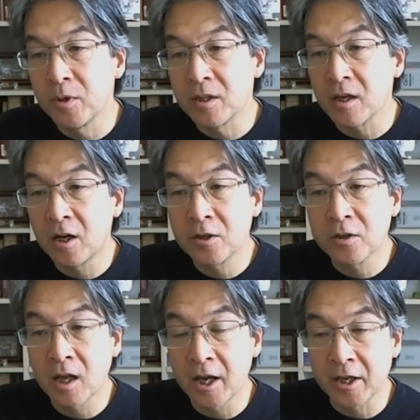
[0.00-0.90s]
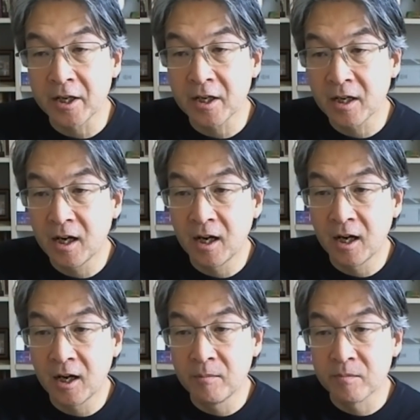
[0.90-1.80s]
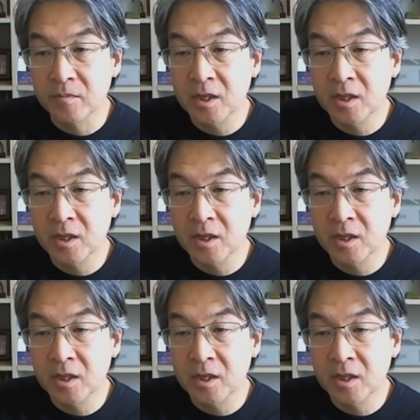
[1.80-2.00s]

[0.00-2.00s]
with underlying um,